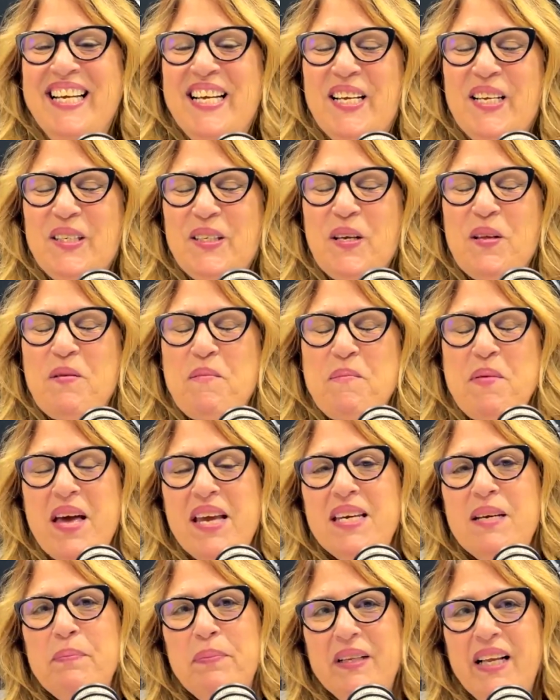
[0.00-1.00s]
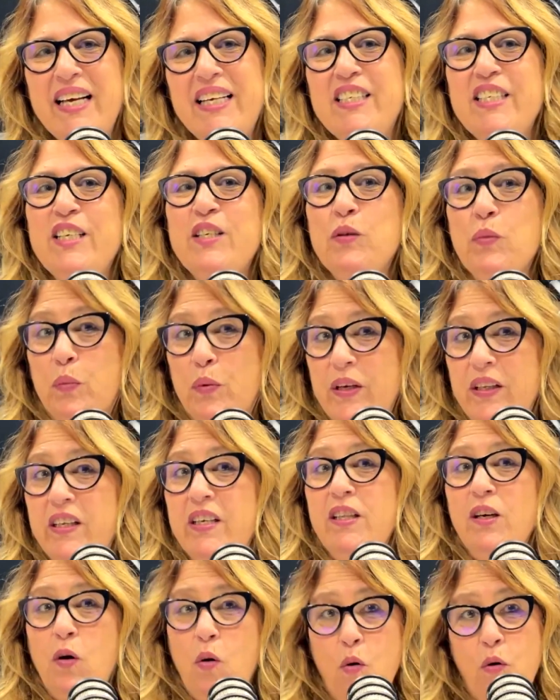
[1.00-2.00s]
So the penny pledge is really
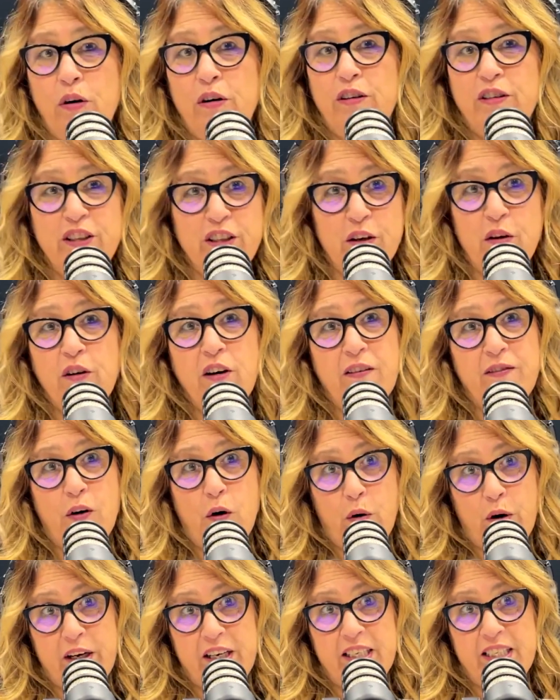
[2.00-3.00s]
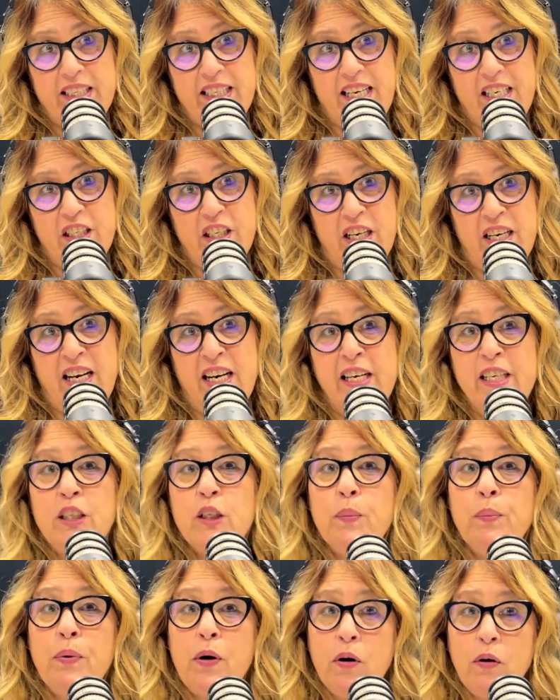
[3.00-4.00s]
the cornerstone of our organization, and it's
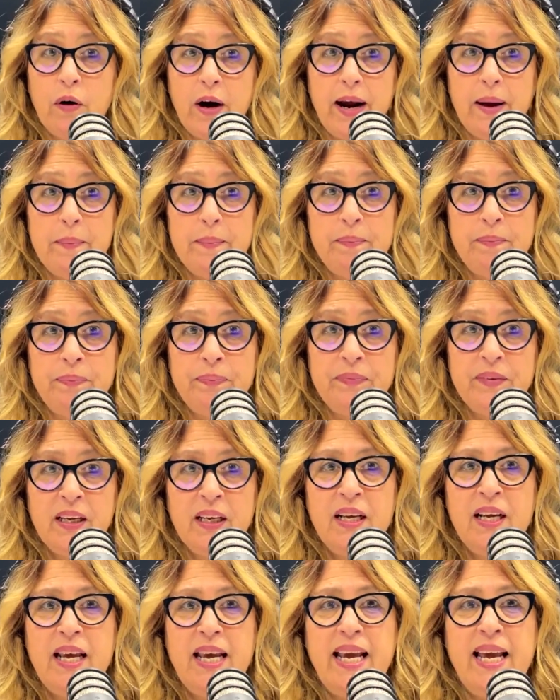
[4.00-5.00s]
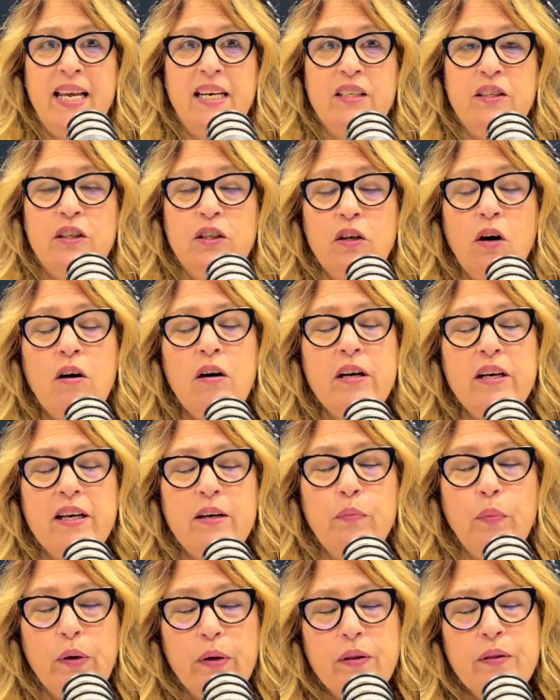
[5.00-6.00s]
a program. And it
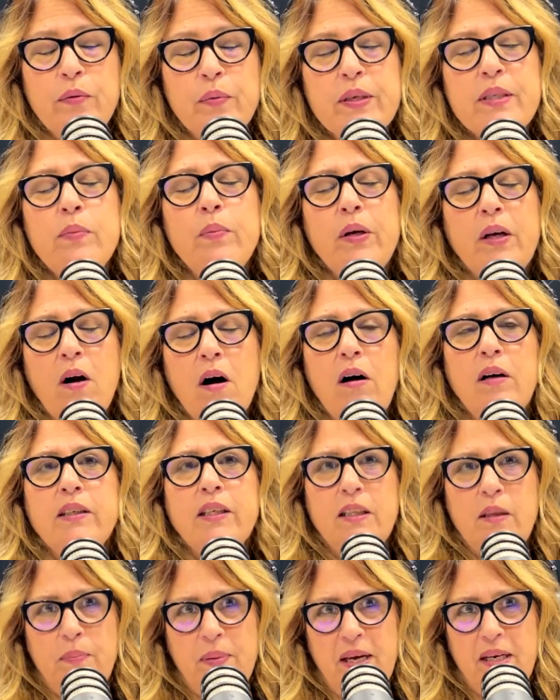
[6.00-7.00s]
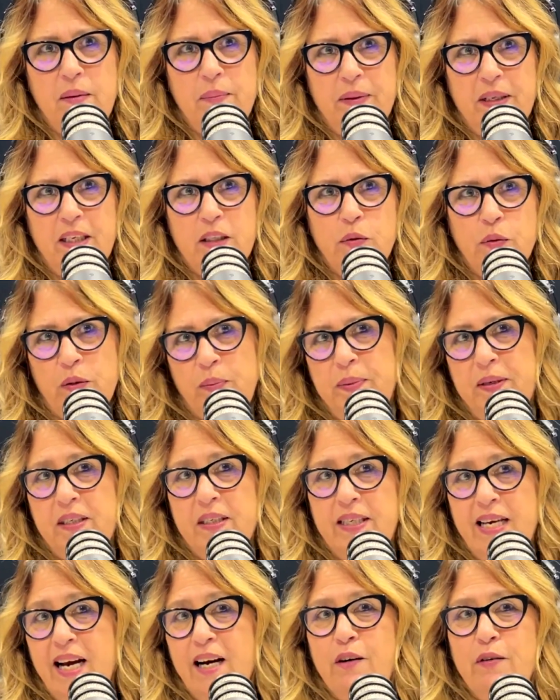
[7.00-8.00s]
started, the reason we called it the penny pledge was because
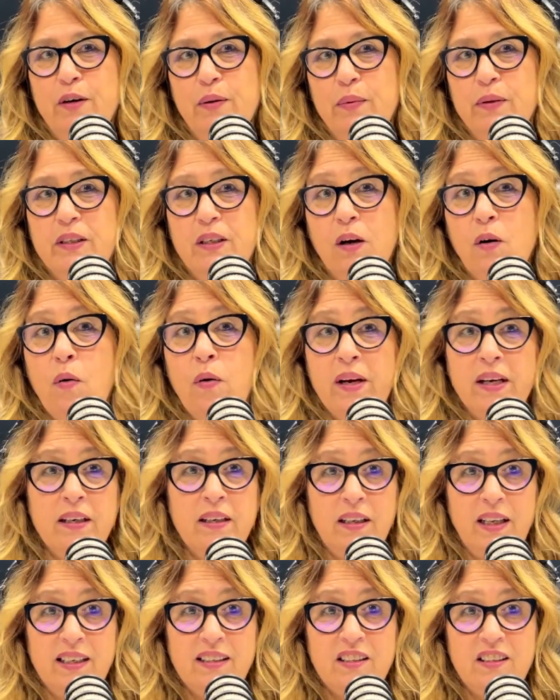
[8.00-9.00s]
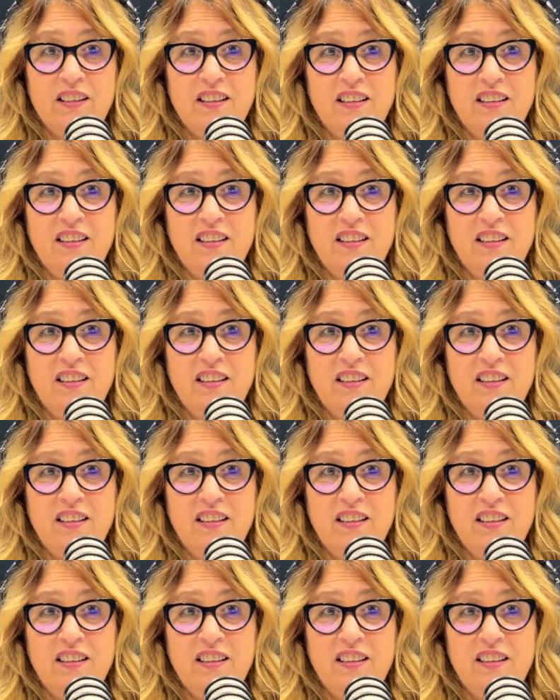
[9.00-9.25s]
Zachary was a coin collector.